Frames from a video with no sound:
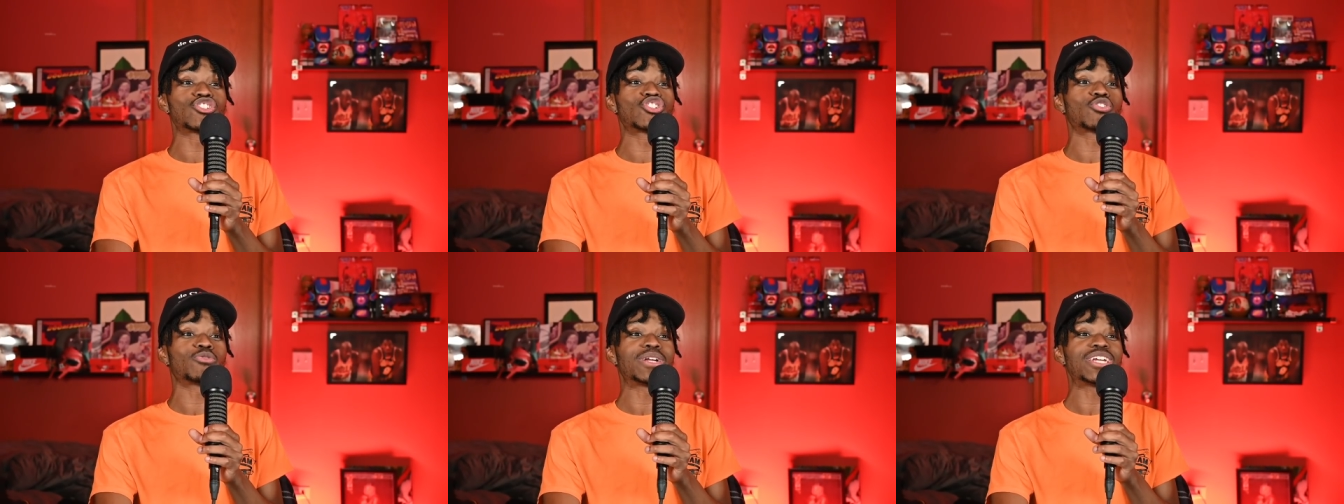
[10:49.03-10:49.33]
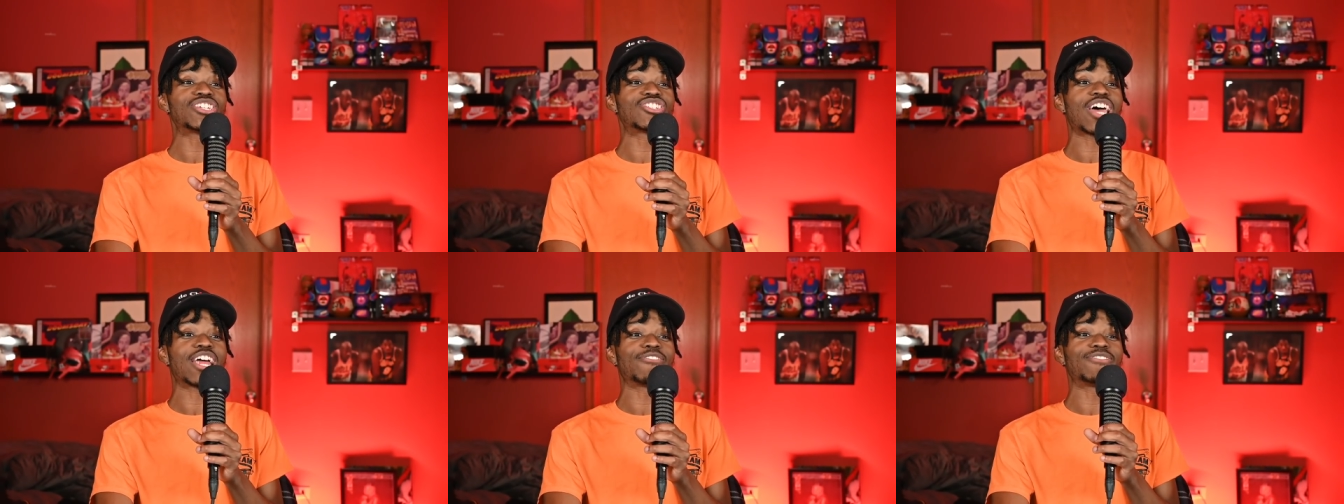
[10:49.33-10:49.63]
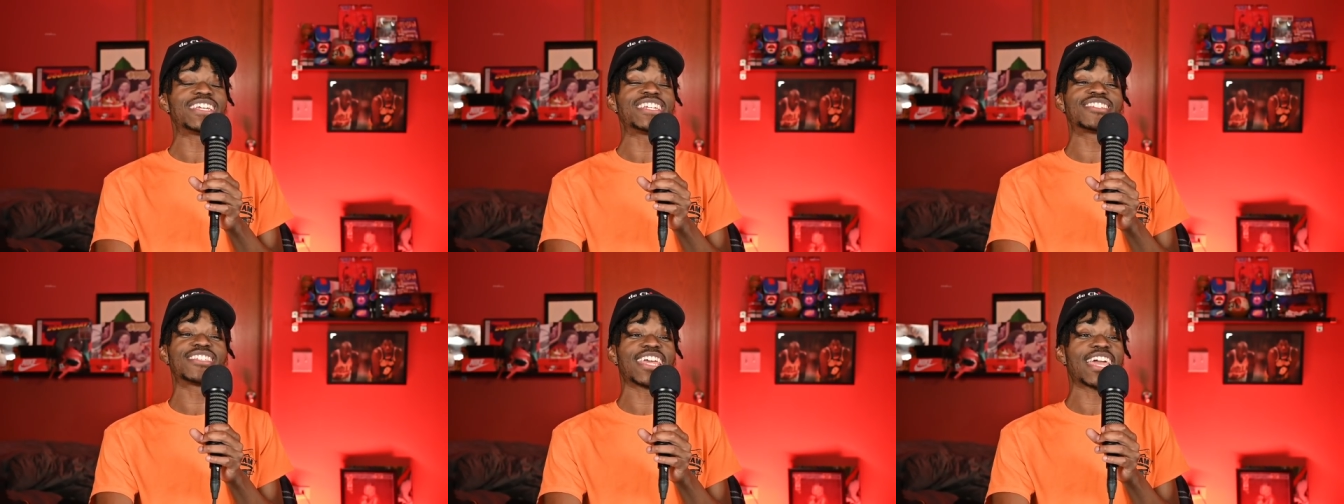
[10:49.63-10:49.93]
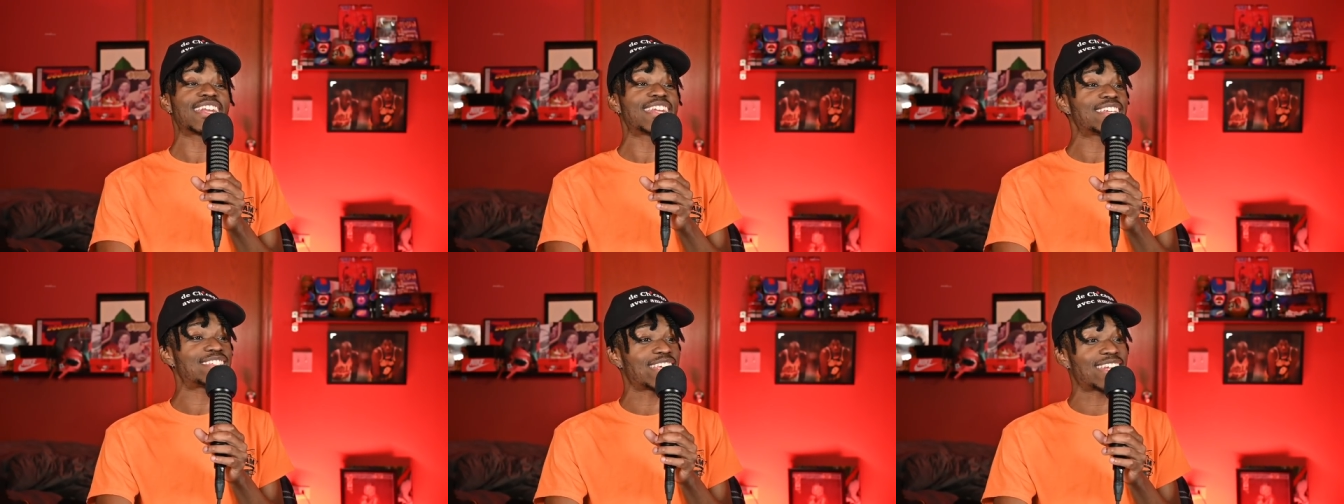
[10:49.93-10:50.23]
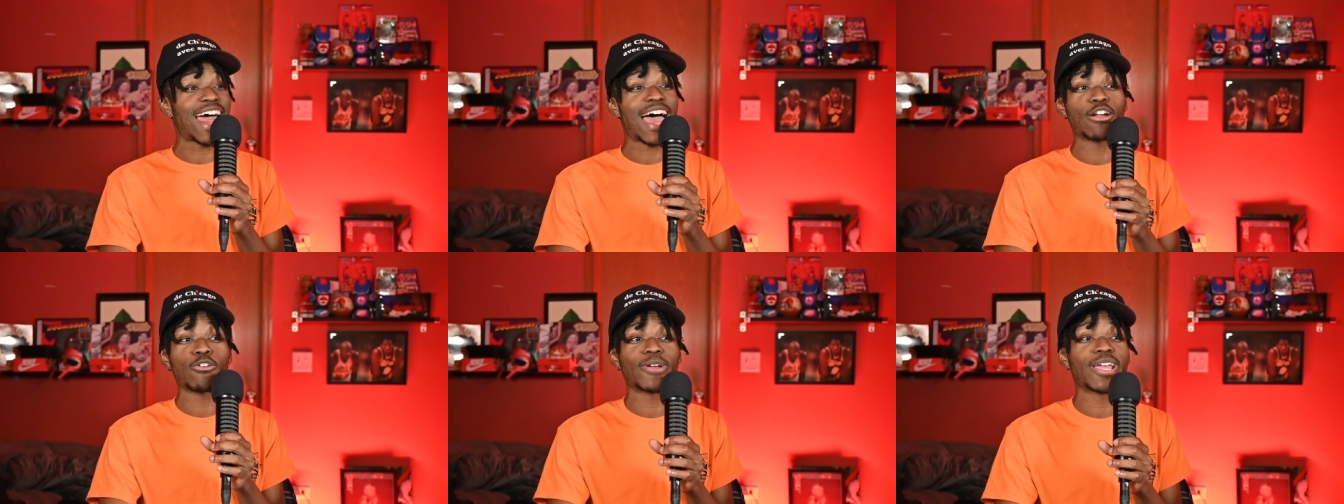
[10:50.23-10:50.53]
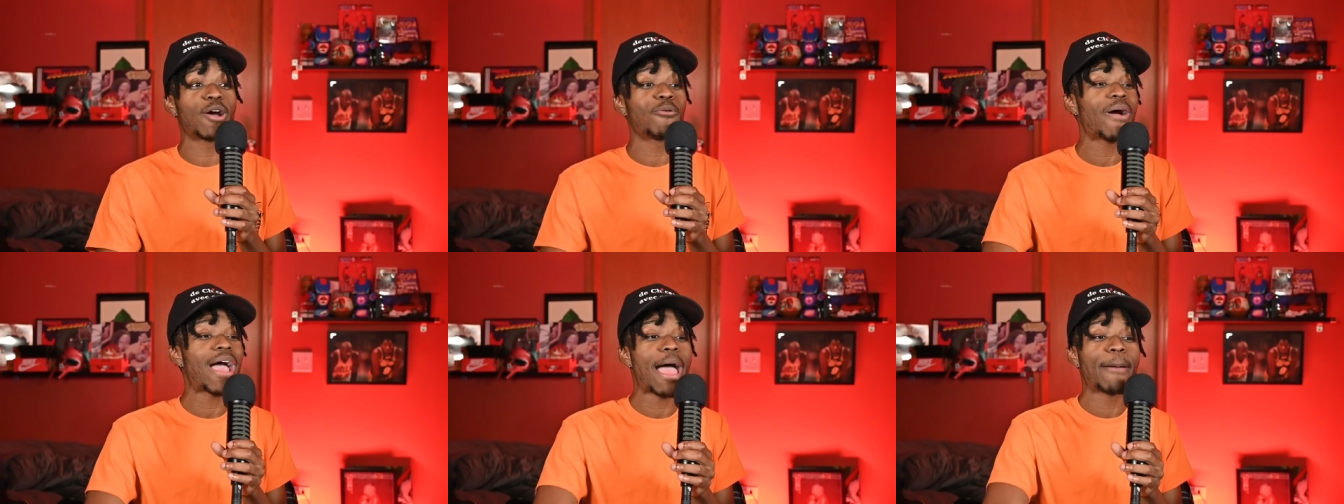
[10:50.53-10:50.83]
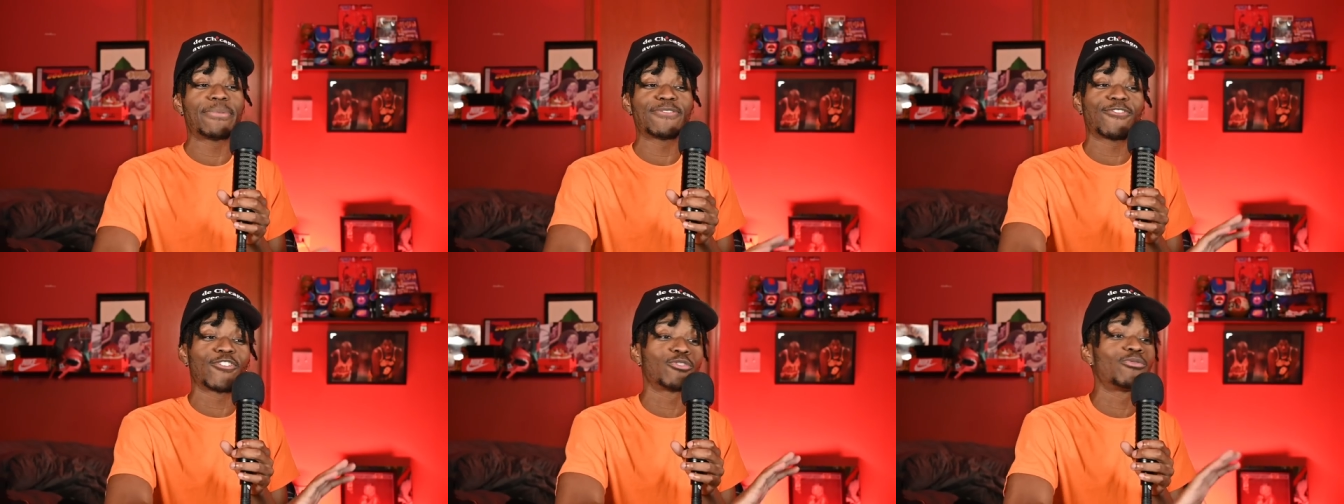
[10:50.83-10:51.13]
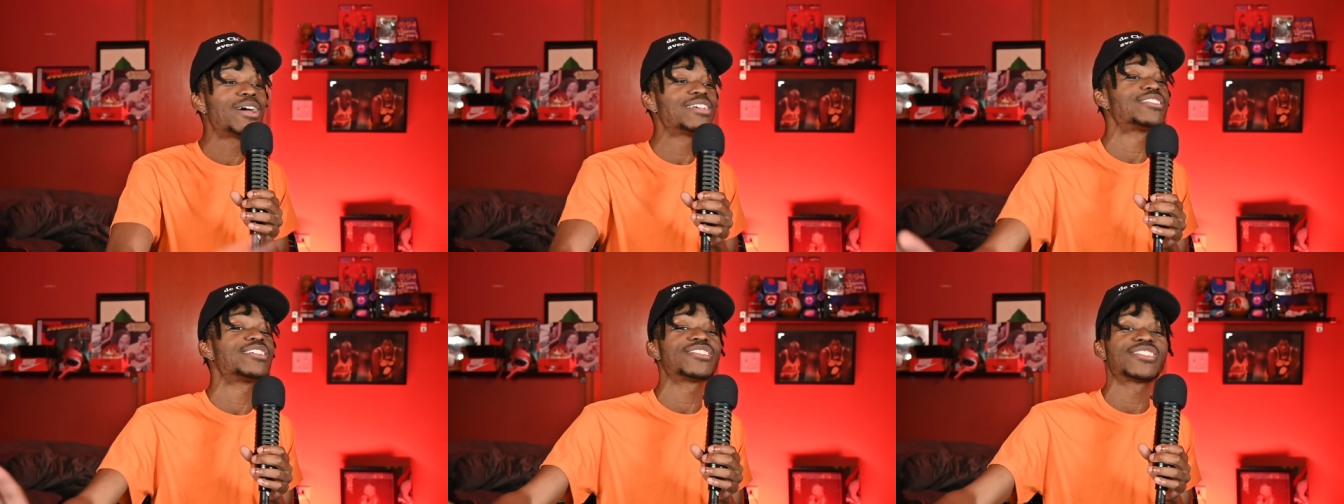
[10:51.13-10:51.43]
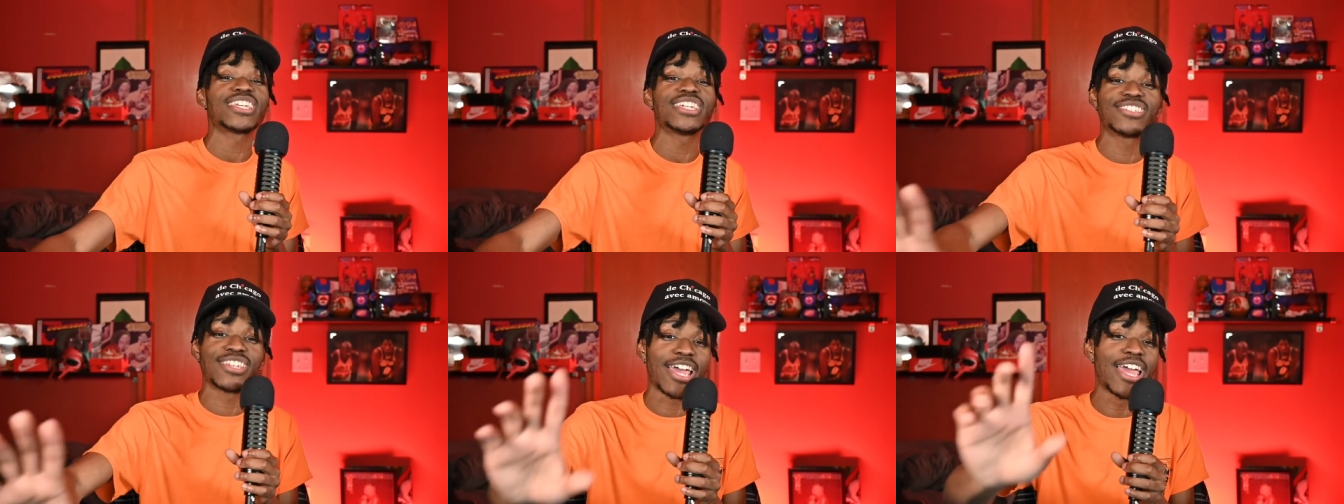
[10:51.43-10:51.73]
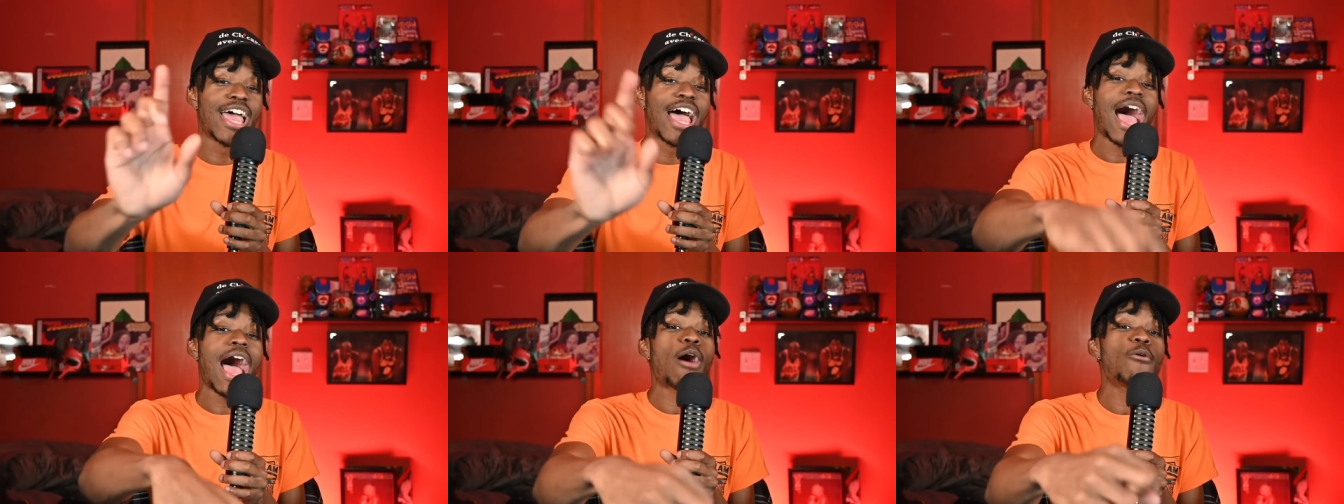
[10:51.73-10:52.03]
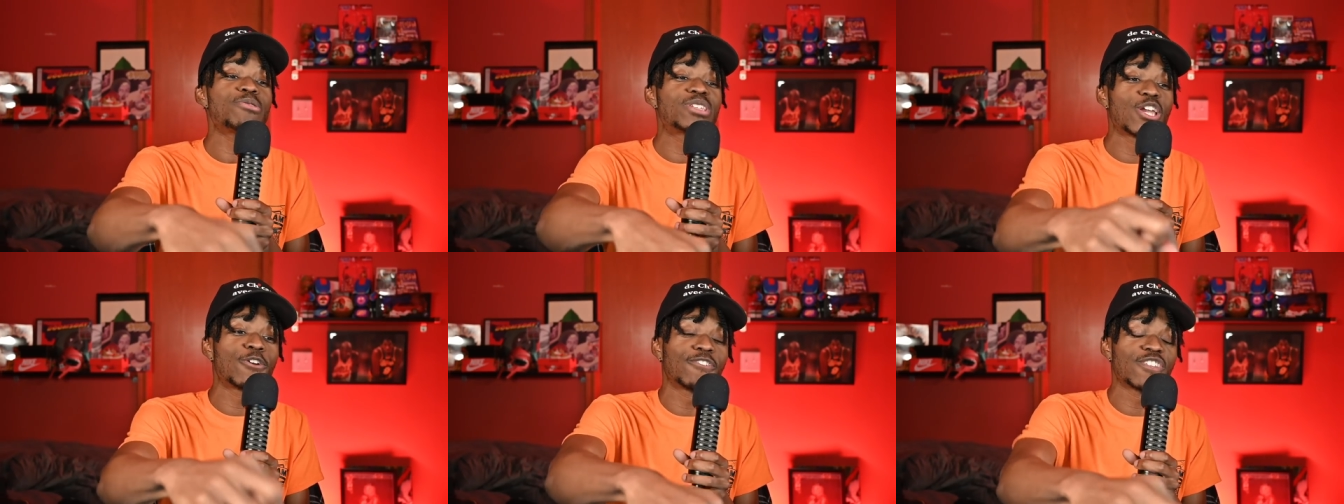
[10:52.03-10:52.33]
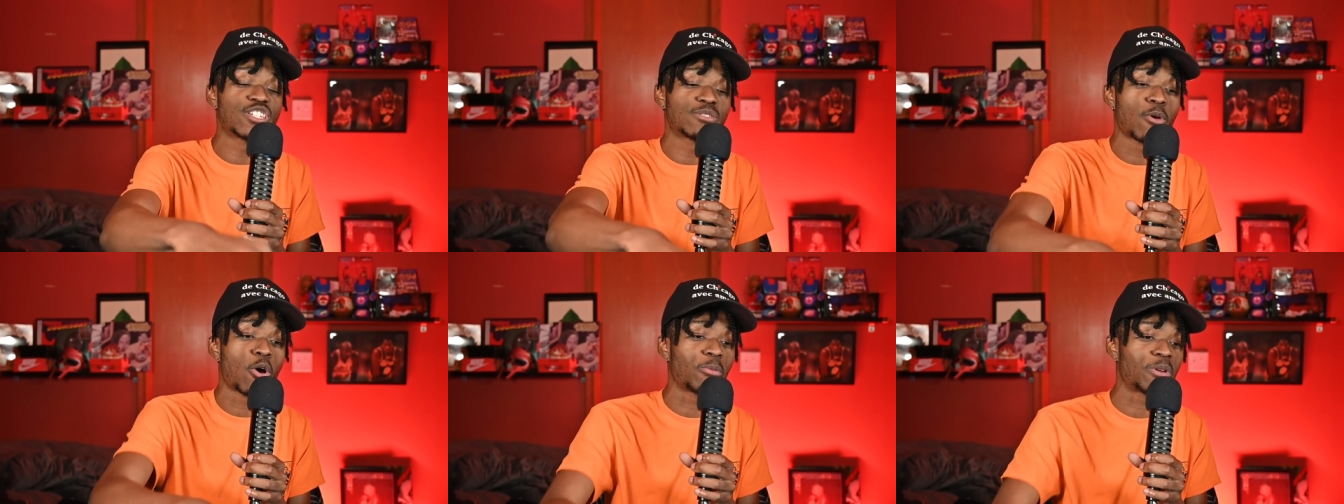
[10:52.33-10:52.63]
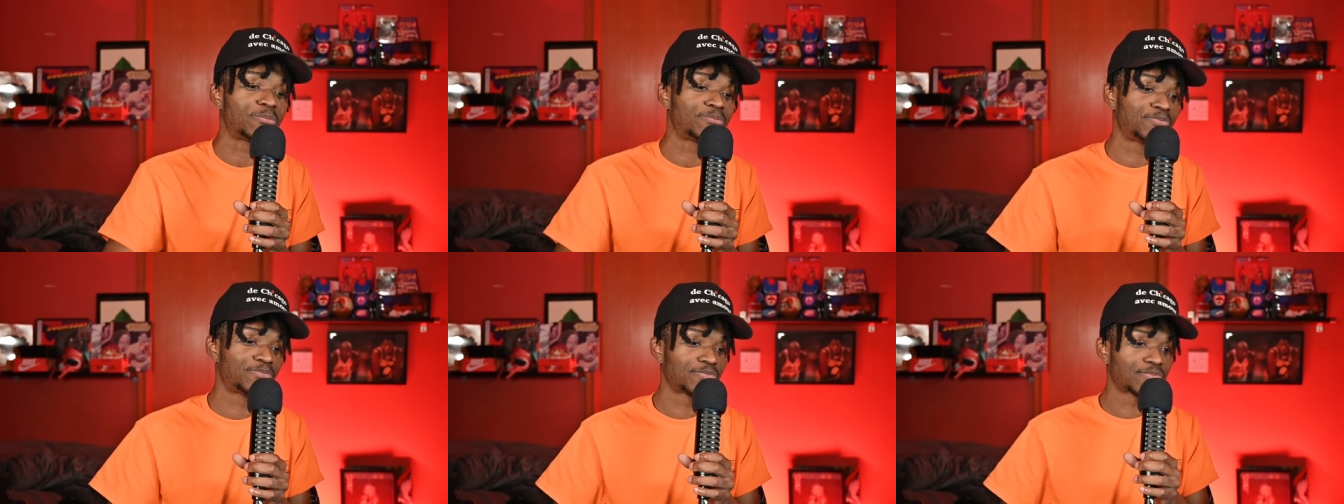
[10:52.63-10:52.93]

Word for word: a screenshot of these standings and I don't care what happened for the rest of the season. I was here for this moment.